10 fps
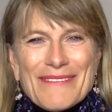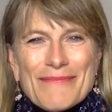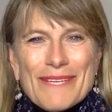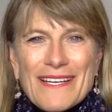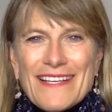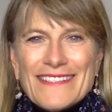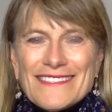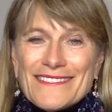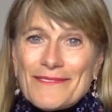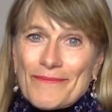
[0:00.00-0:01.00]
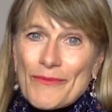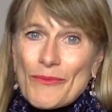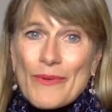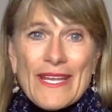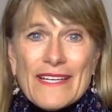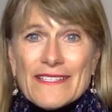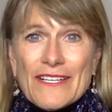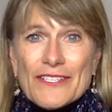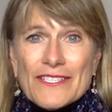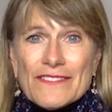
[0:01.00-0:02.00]
because we had
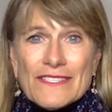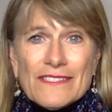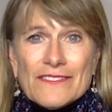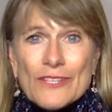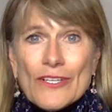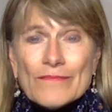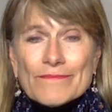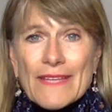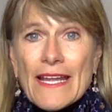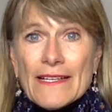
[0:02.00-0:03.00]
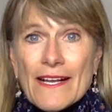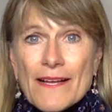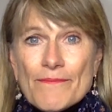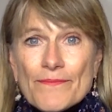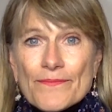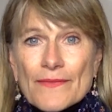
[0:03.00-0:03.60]
dared to just start and come.